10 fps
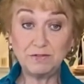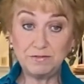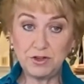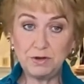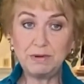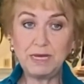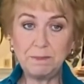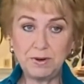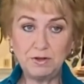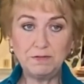firmly,
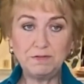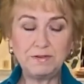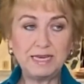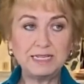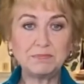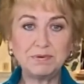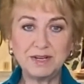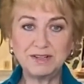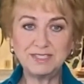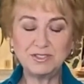both feet
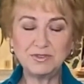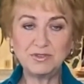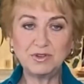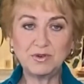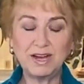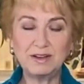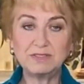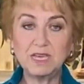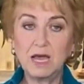planted on the ground.